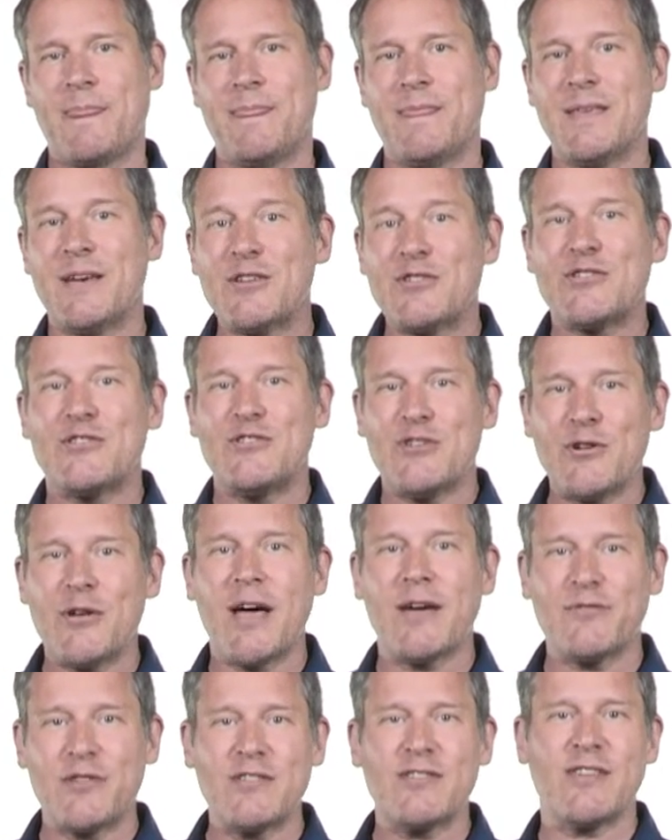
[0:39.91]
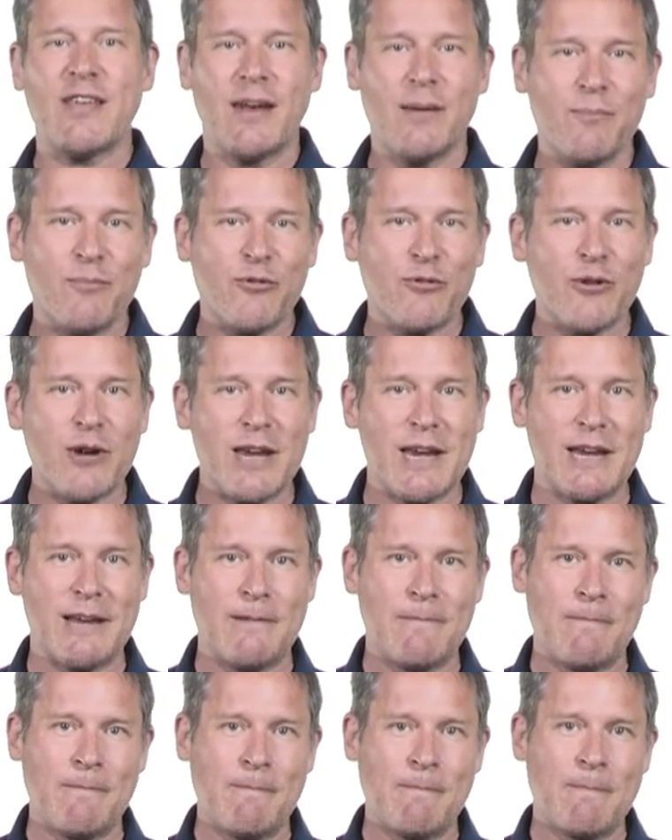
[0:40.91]
they'll still have to set him free.
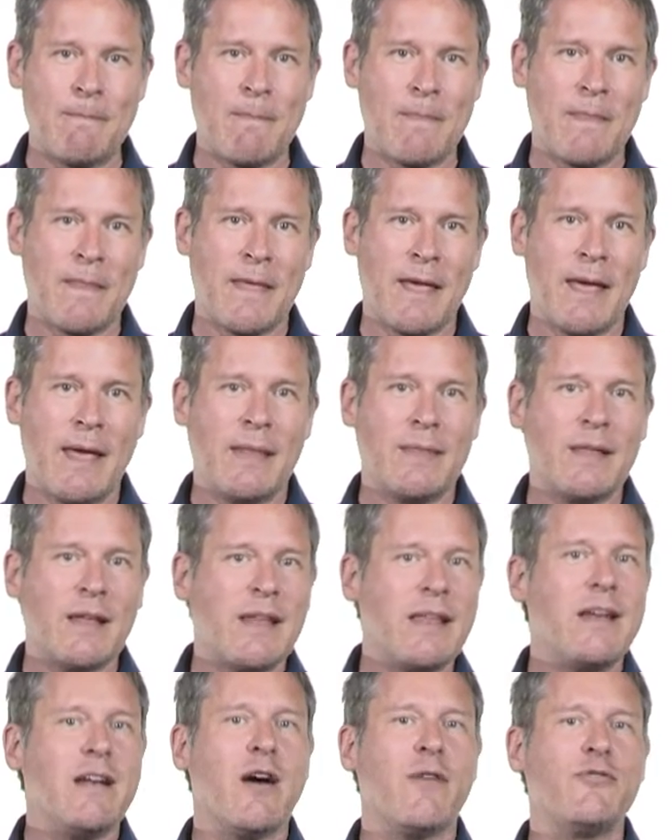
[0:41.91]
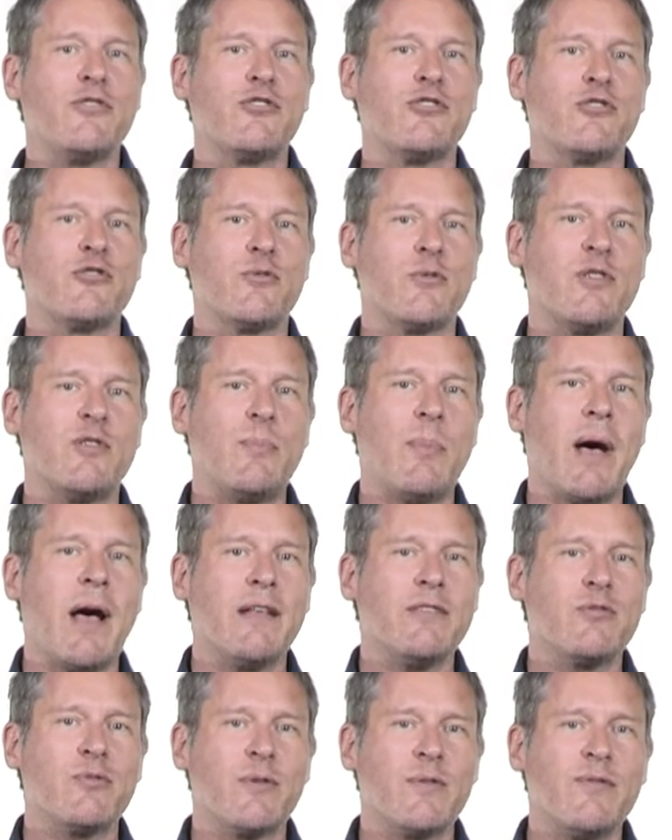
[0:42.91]
The lead officer's
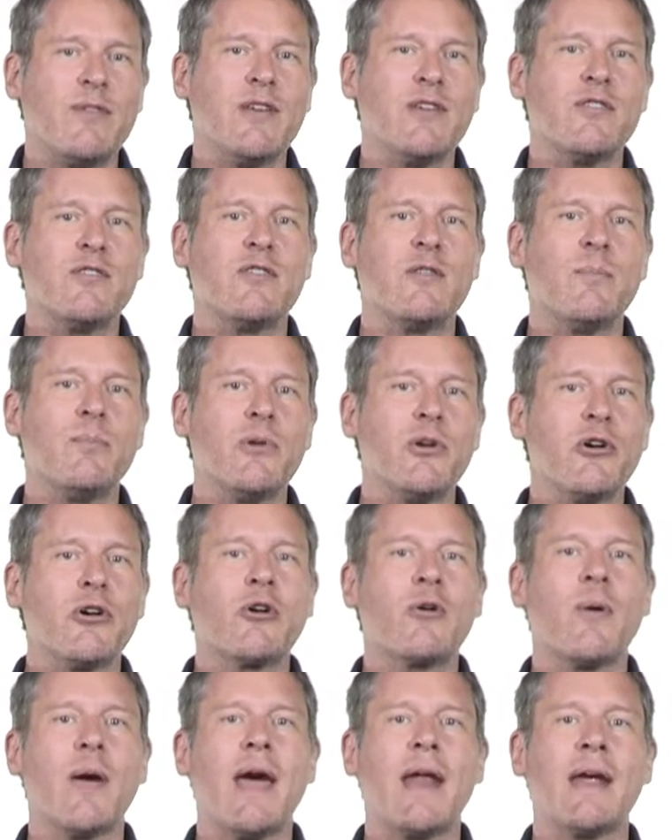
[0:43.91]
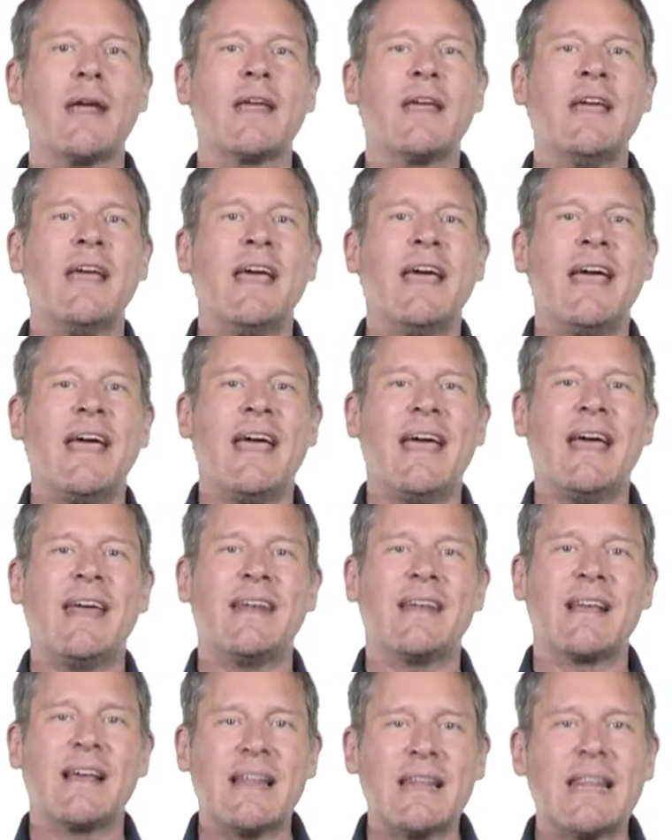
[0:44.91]
response reveals the bureaucratic
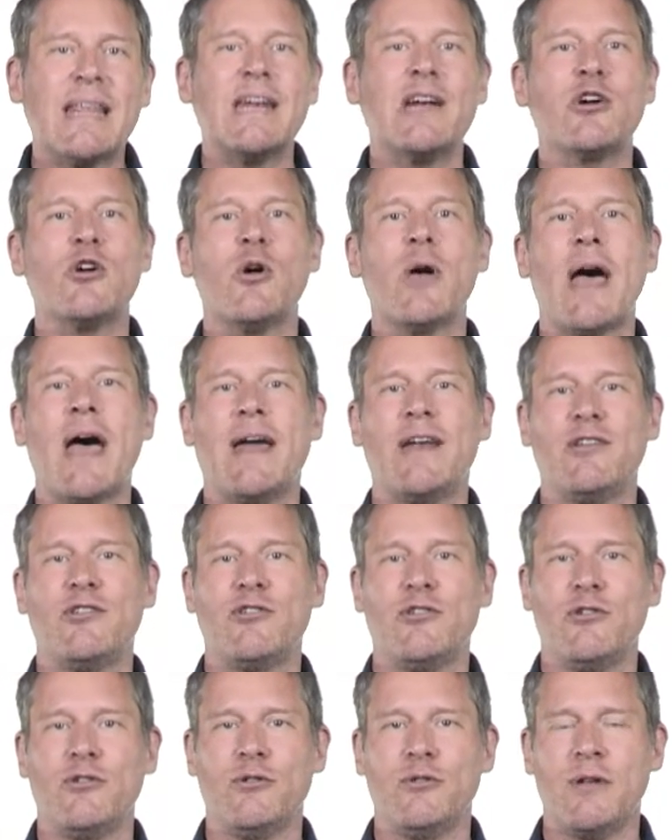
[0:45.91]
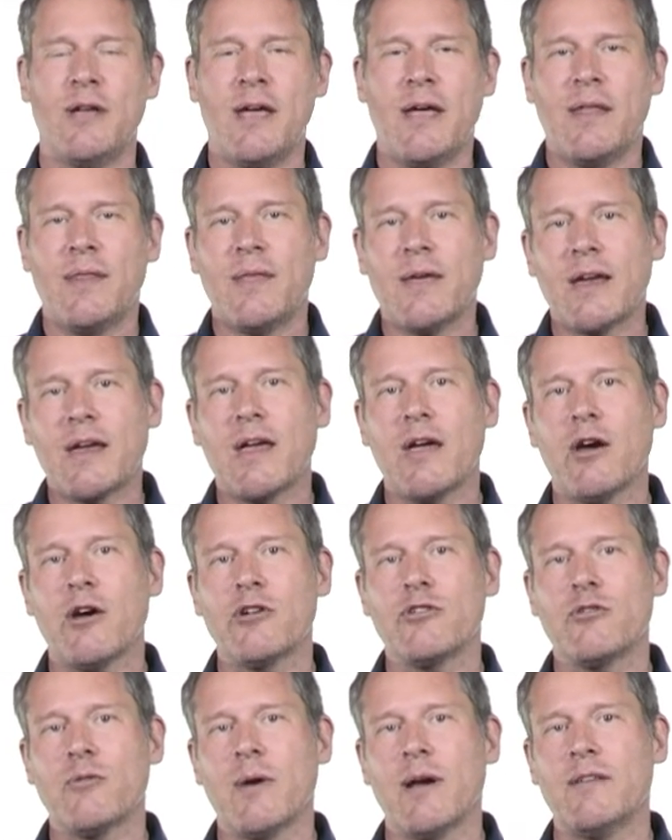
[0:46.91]
and clinical attitude that
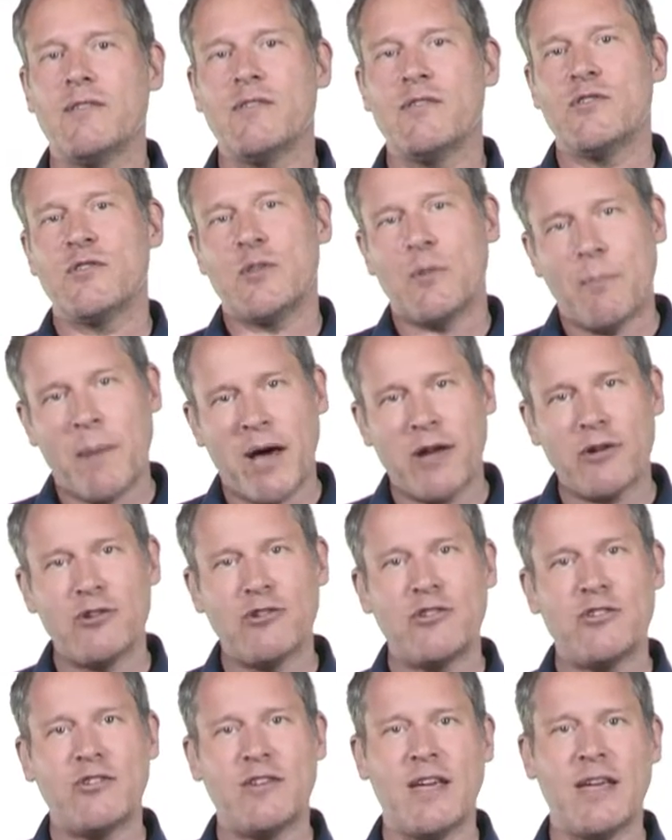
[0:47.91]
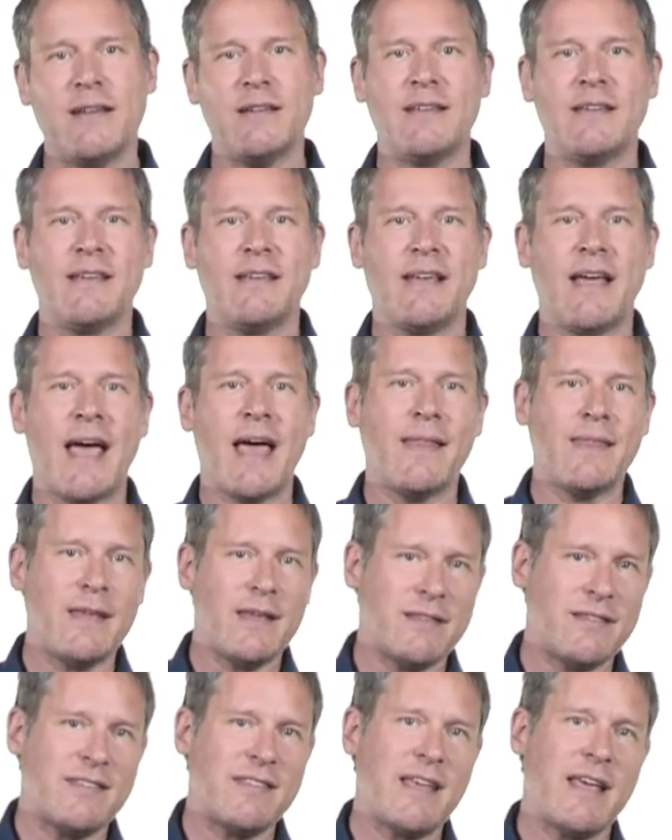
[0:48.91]
characterizes the modern state and the
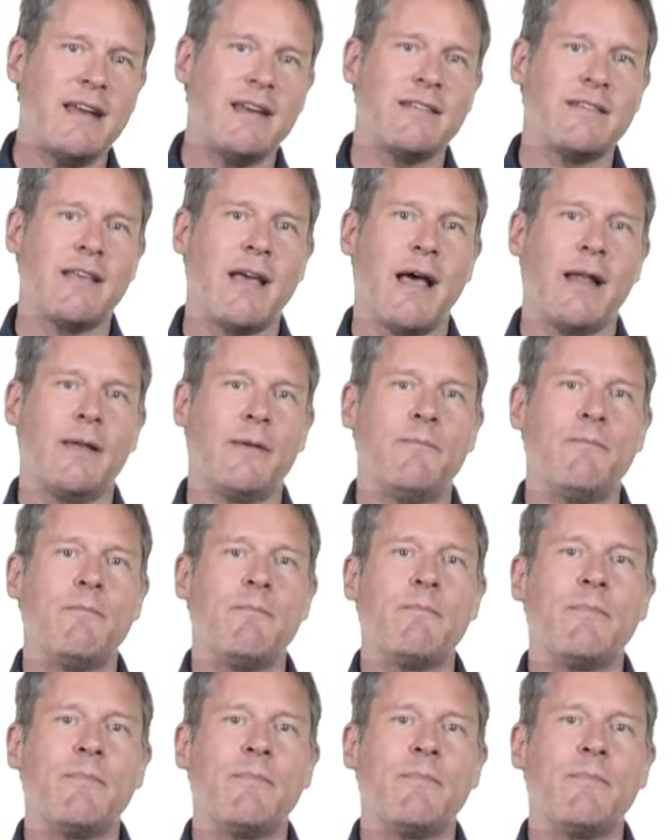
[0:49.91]
insane asylum.